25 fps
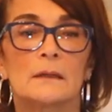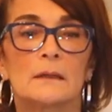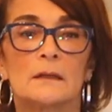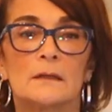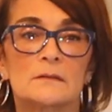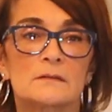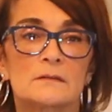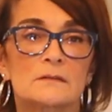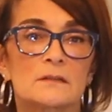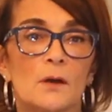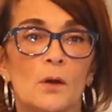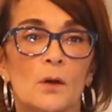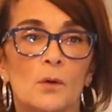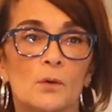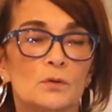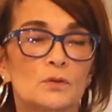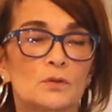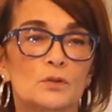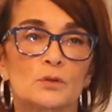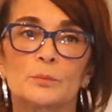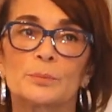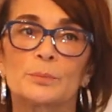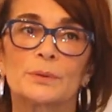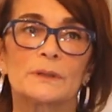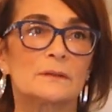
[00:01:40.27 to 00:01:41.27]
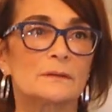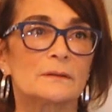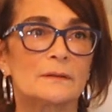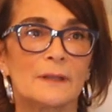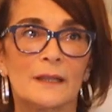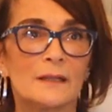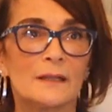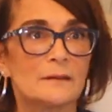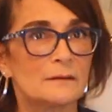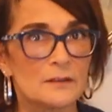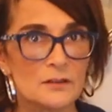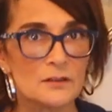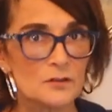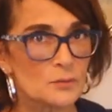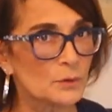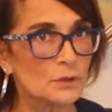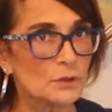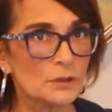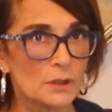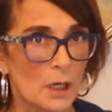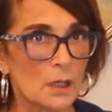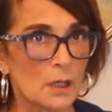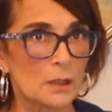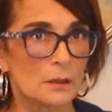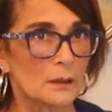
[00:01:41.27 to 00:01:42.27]
It's older, but these were
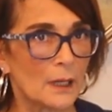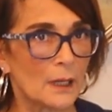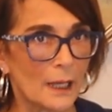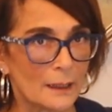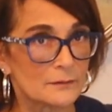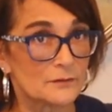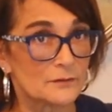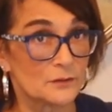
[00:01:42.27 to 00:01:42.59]
young.